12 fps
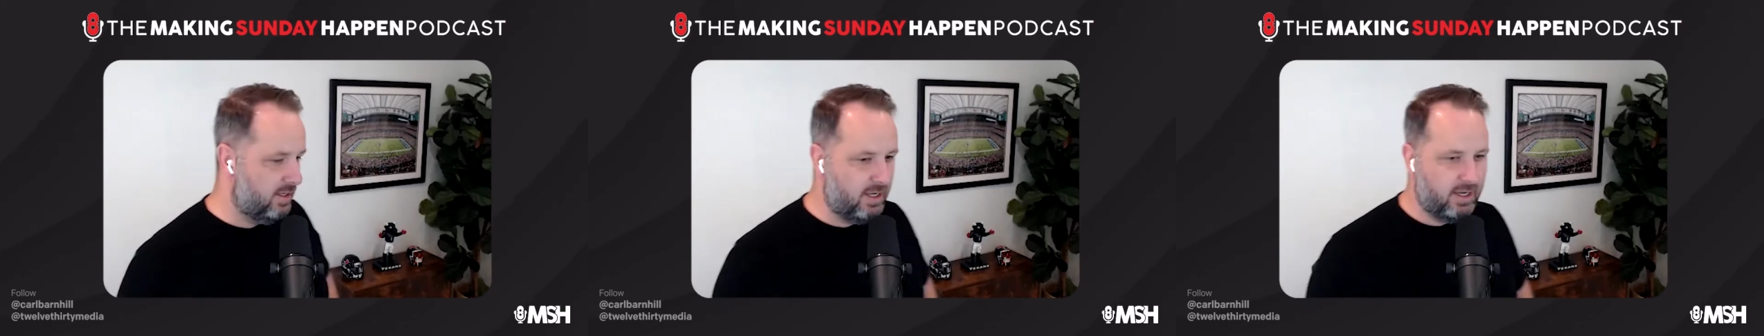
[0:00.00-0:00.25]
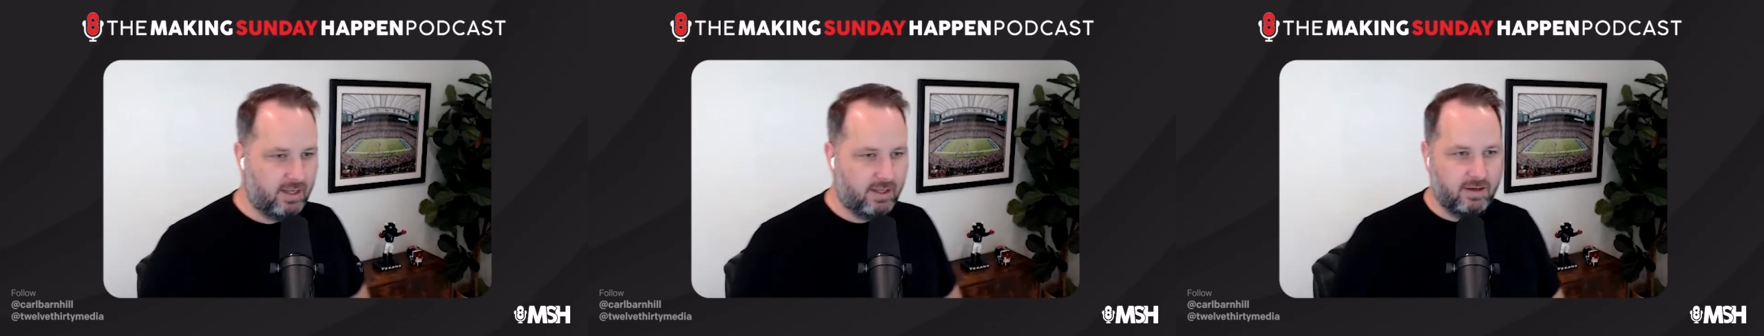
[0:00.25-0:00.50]

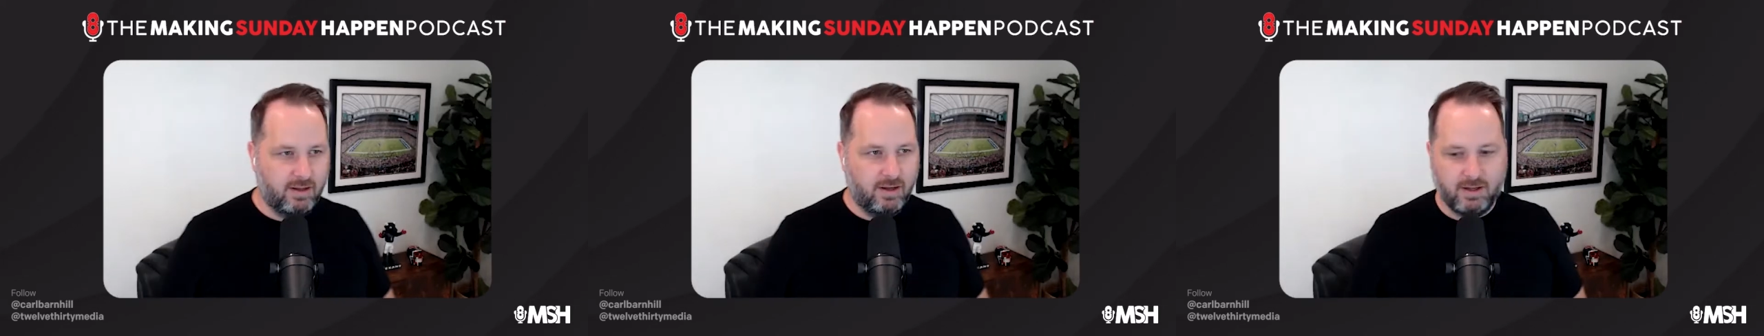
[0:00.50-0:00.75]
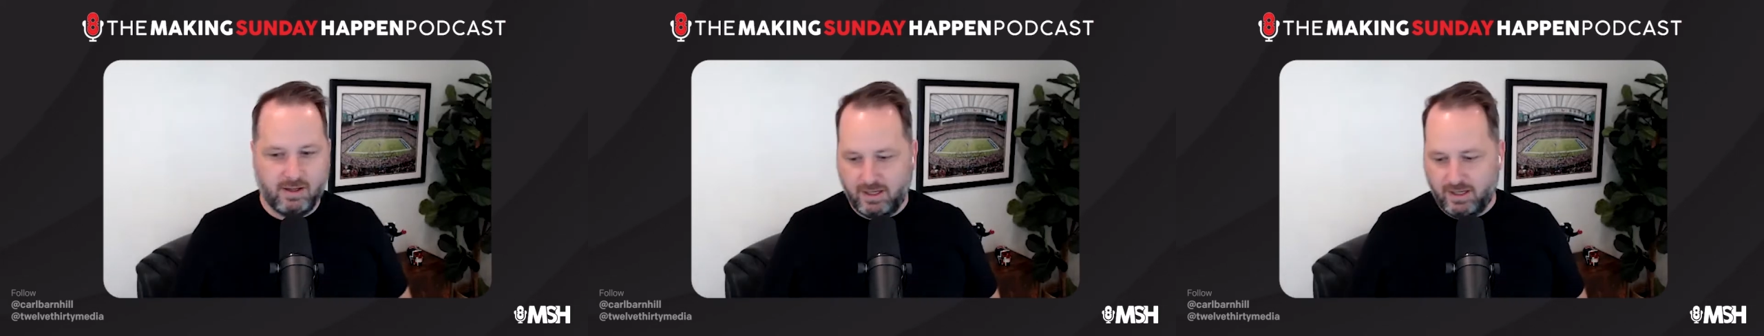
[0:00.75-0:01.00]
And
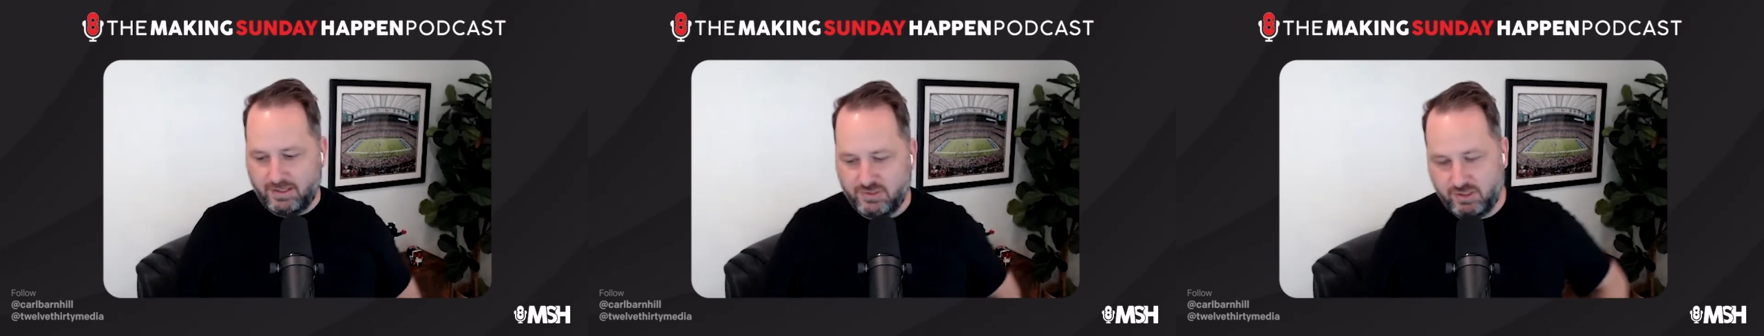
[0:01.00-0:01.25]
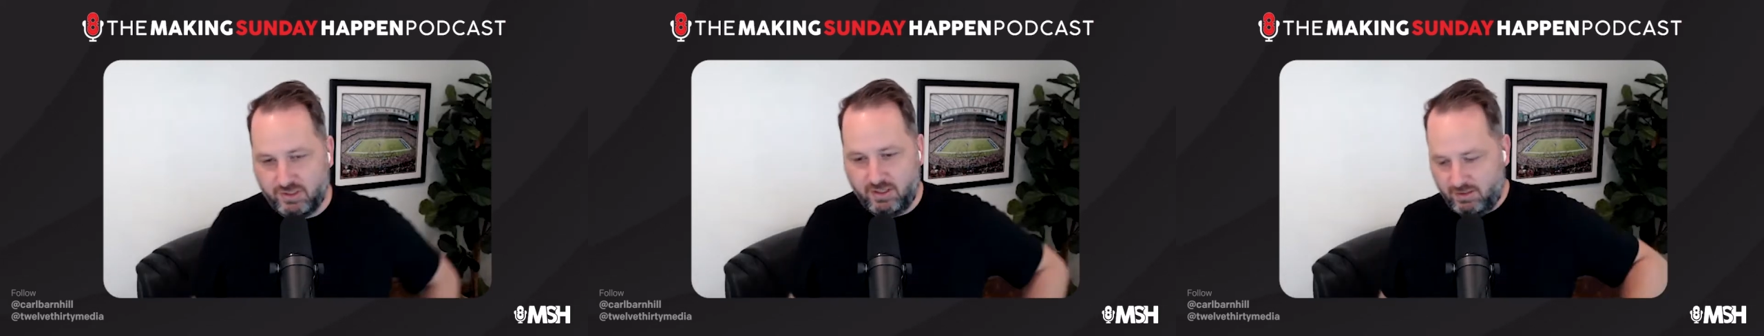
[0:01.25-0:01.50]

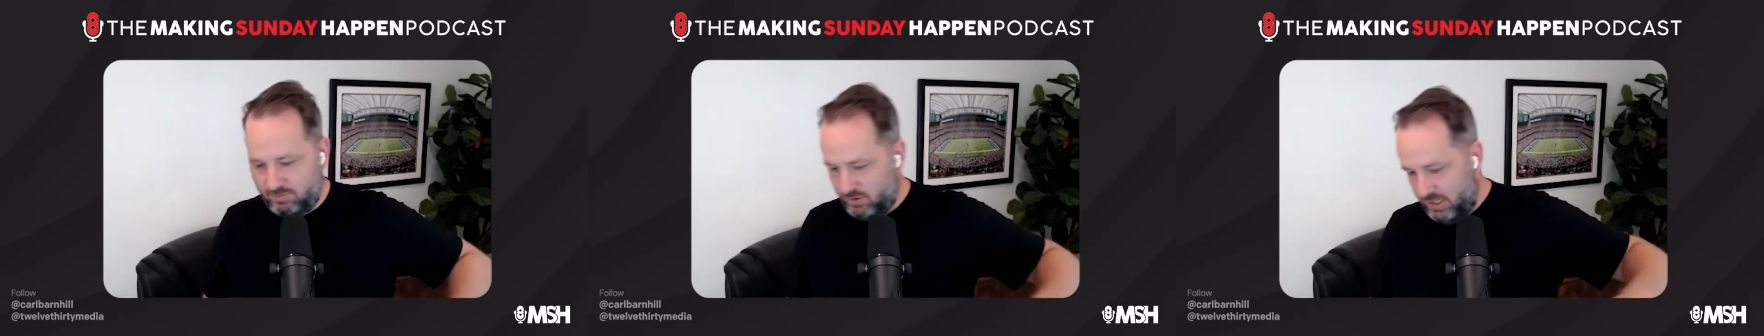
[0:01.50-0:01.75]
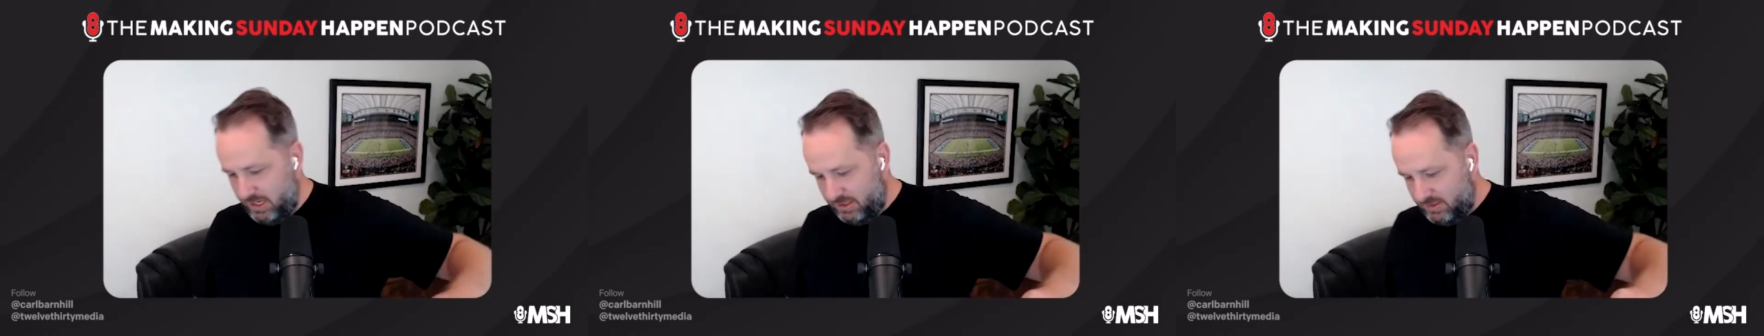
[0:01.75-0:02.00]
actually,
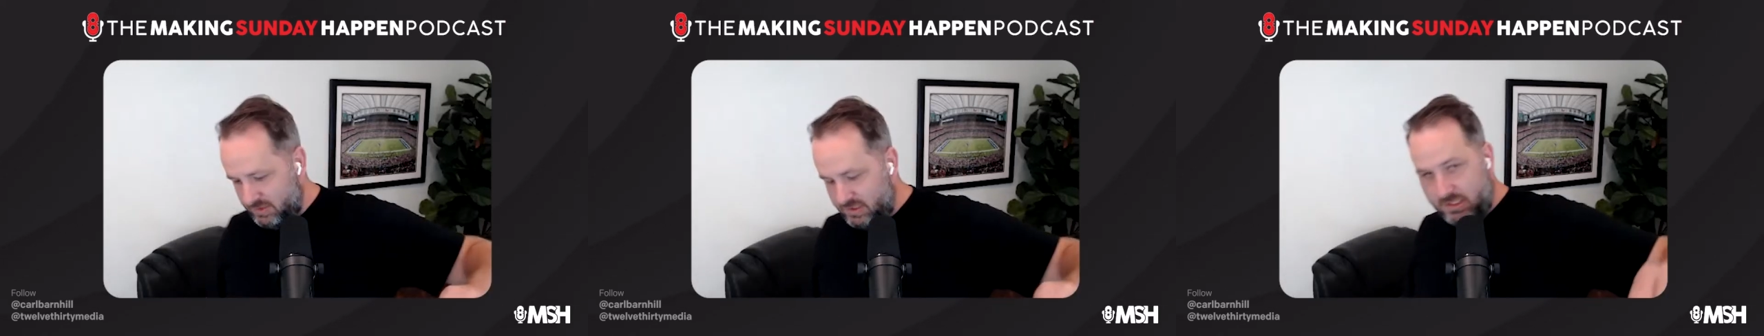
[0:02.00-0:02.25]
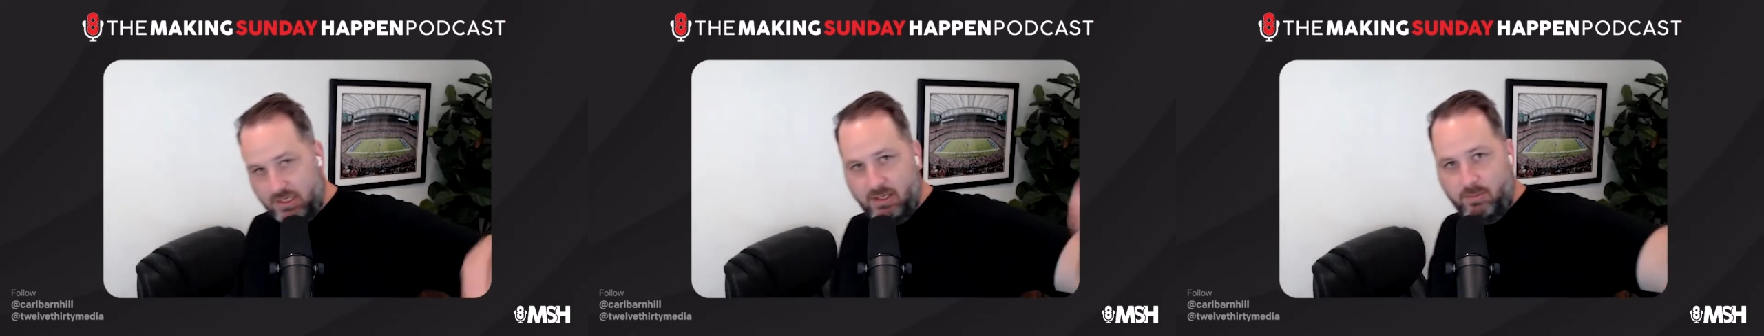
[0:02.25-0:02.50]
you can't
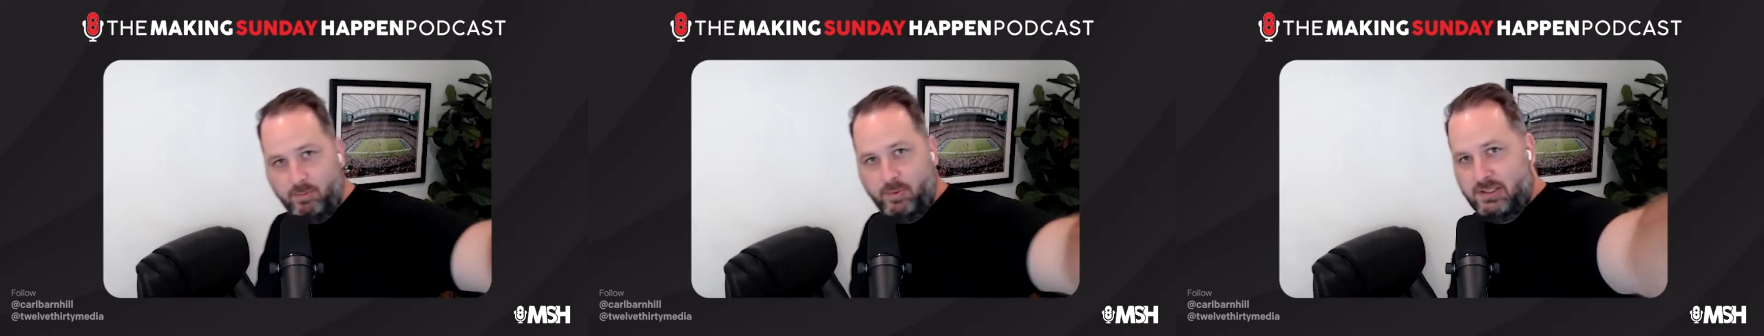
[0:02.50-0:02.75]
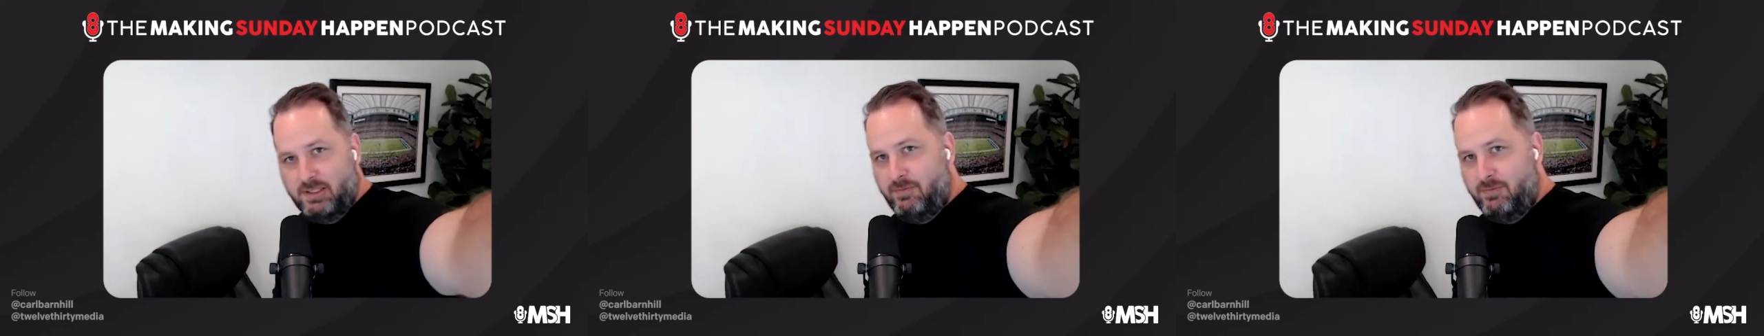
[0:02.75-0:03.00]
see it, but if